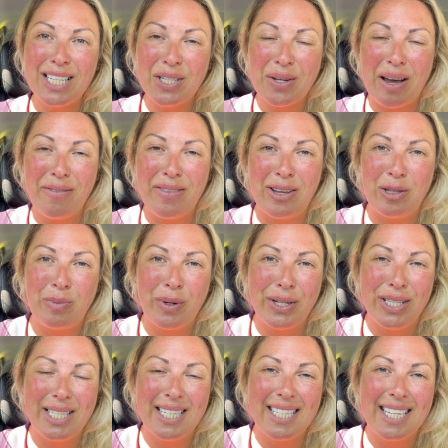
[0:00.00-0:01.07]
I do have those
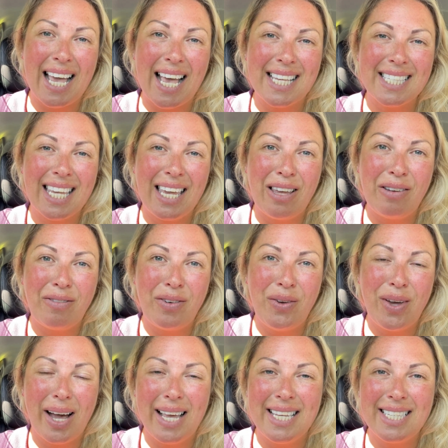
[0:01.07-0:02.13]
buttons asking for
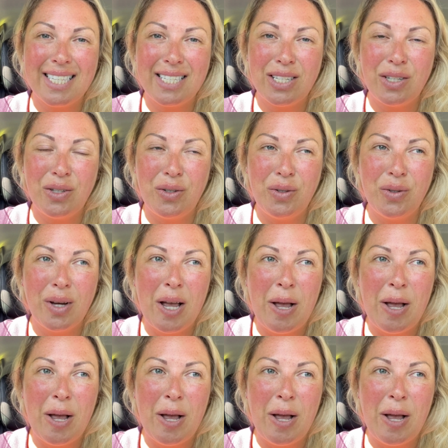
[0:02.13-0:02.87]
you guys to